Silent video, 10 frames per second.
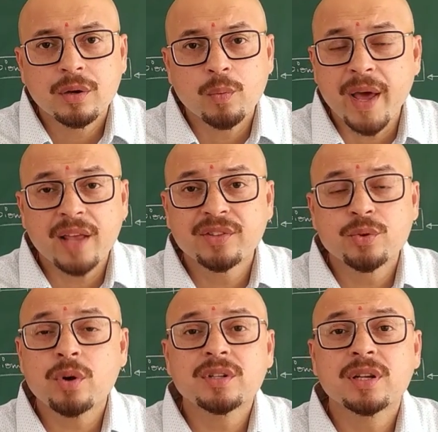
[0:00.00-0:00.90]
whereas you
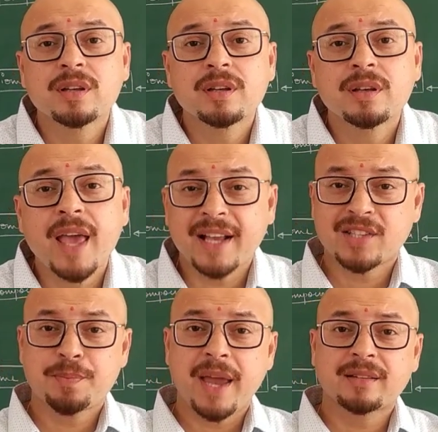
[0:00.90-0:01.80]
don't
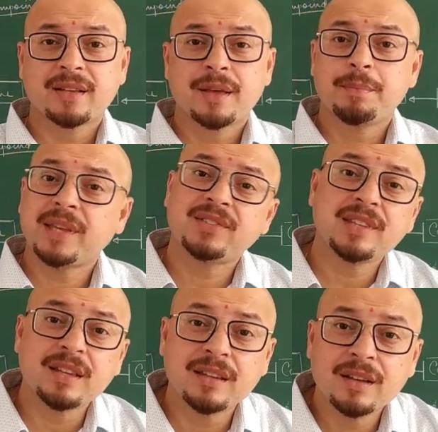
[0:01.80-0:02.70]
expect
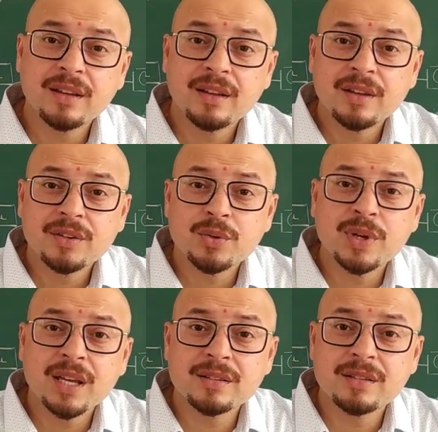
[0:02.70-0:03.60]
Messi to
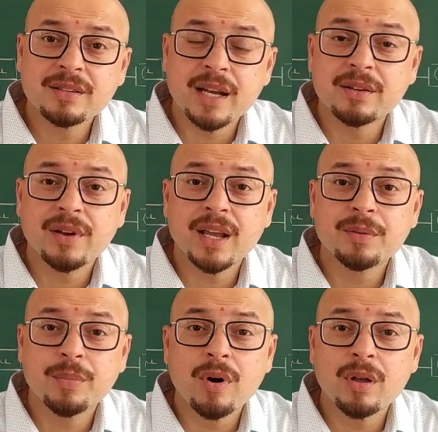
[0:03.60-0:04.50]
hit that
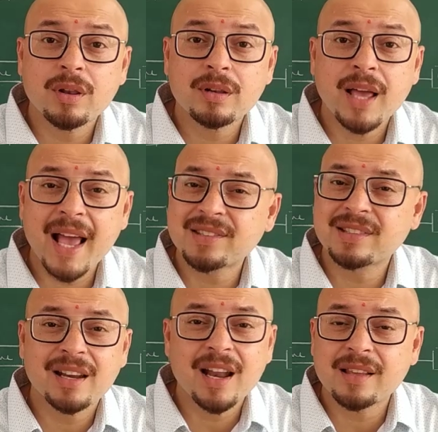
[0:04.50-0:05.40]
cricket ball as
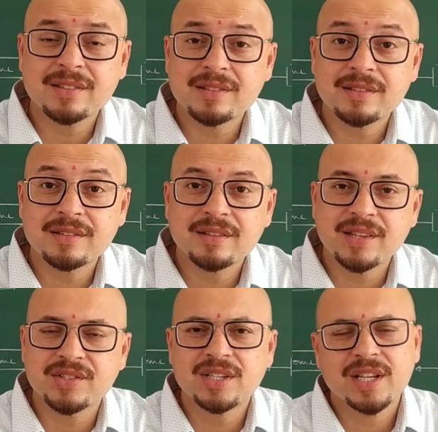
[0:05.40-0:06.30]
clean as
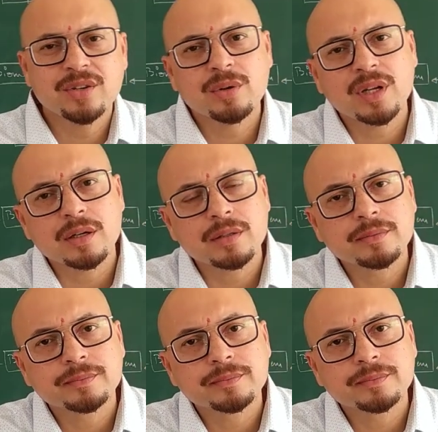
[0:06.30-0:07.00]
Sachin Tendulkar.